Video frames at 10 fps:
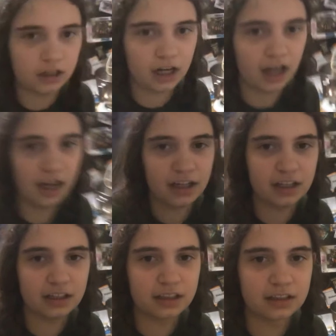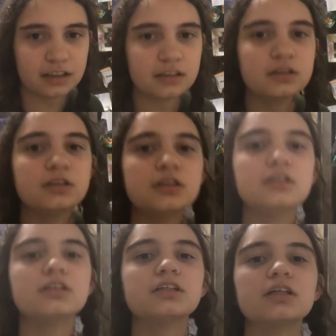Haha!
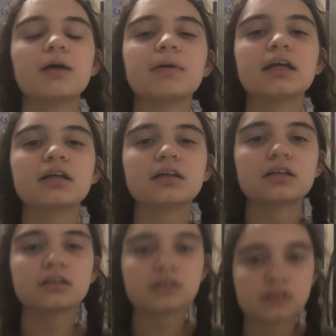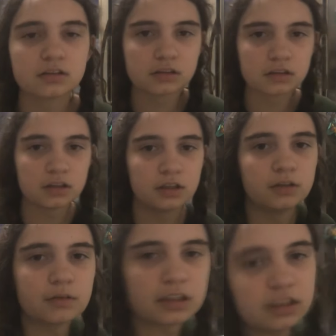We're
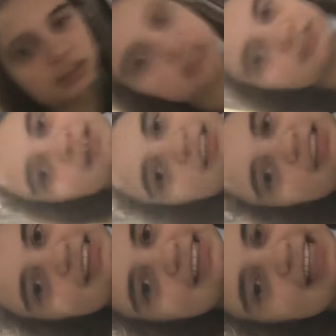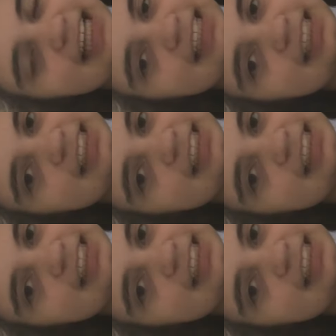going to turn you on your side.